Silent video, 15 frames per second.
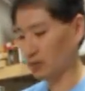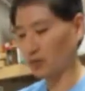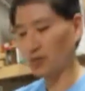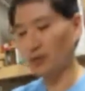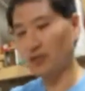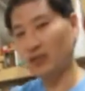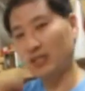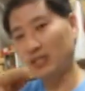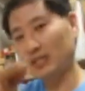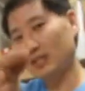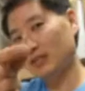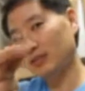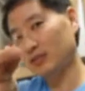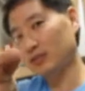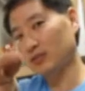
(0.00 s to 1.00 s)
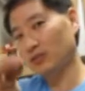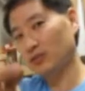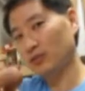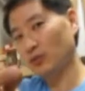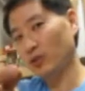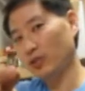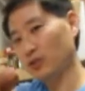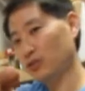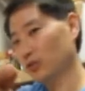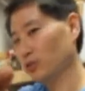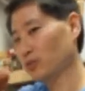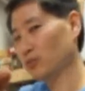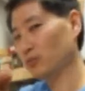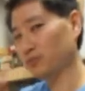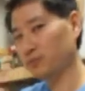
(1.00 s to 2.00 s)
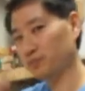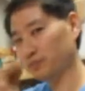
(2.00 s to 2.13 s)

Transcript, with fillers: Whereas this little 22,